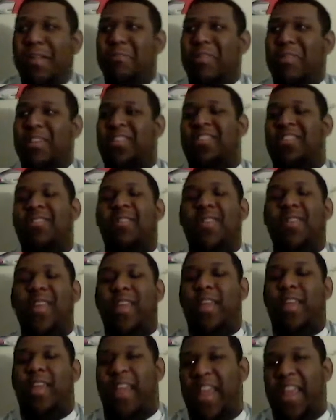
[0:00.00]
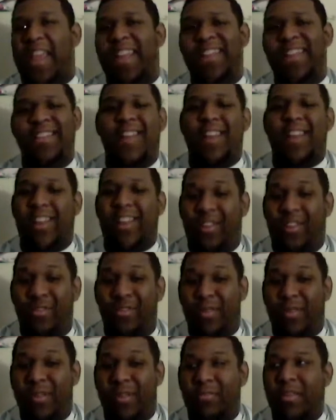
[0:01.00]
But Sergei, he's not
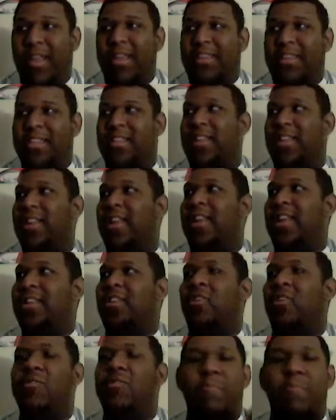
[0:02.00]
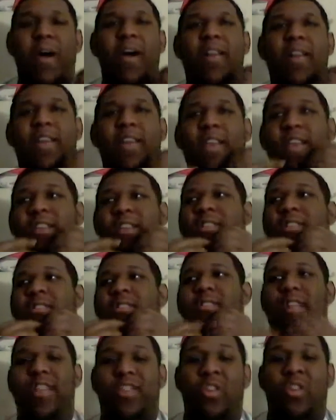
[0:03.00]
human. We get to see that his whole body is
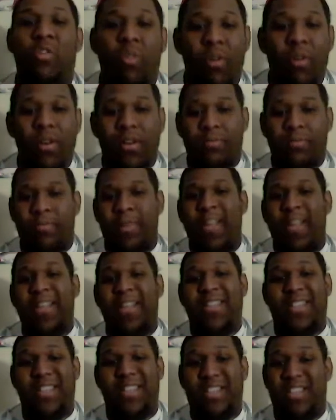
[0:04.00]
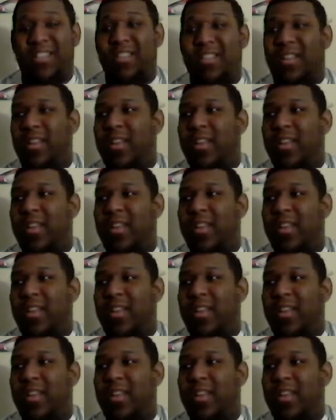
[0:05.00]
literally torn to pieces.